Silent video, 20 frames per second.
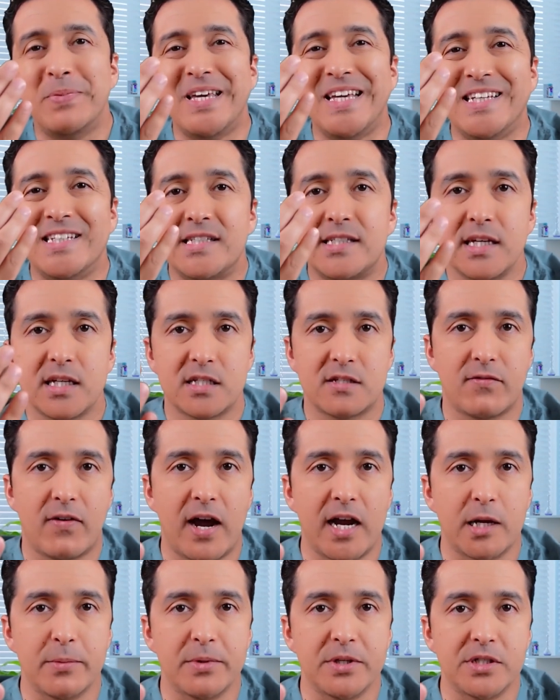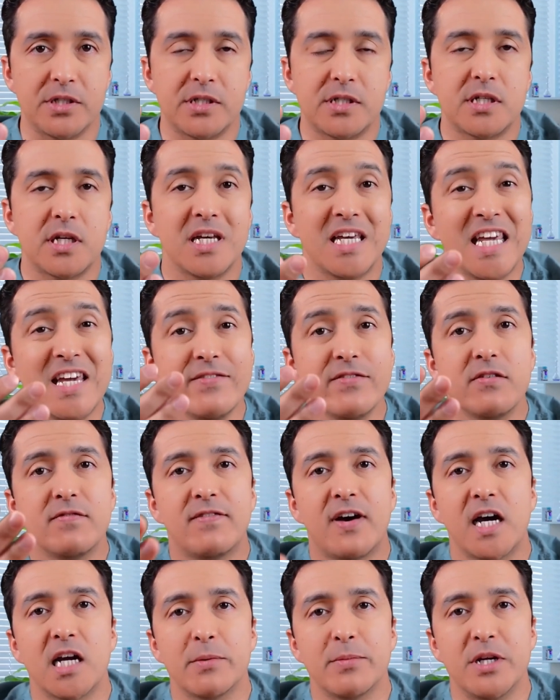B6 vitamins,
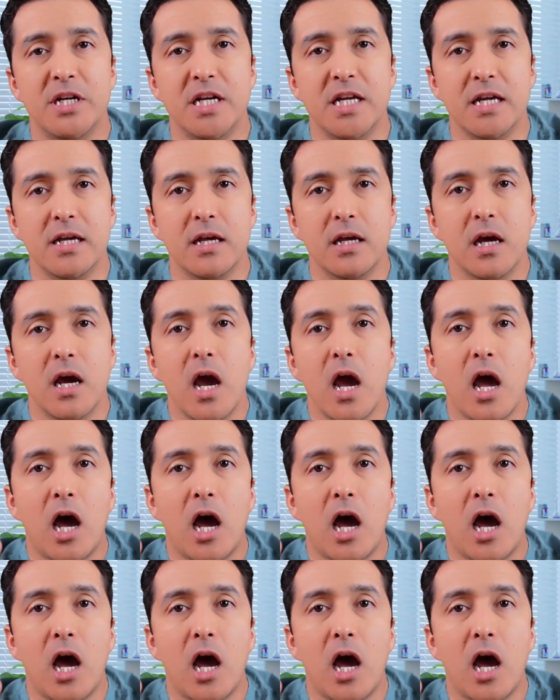even vitamin D.